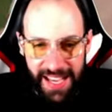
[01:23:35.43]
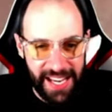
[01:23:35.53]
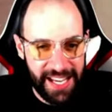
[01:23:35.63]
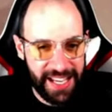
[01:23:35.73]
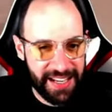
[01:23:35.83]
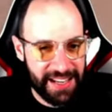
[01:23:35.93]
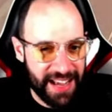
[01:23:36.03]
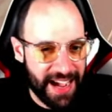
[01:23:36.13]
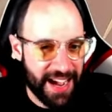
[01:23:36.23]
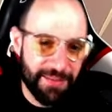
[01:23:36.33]
And
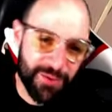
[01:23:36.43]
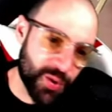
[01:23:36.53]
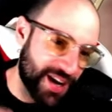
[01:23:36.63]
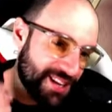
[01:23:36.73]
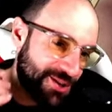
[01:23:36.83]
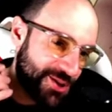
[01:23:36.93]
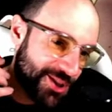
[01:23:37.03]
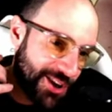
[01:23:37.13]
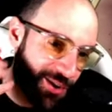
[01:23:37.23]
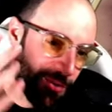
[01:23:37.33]
I'm trying to
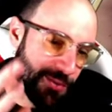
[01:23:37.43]
show.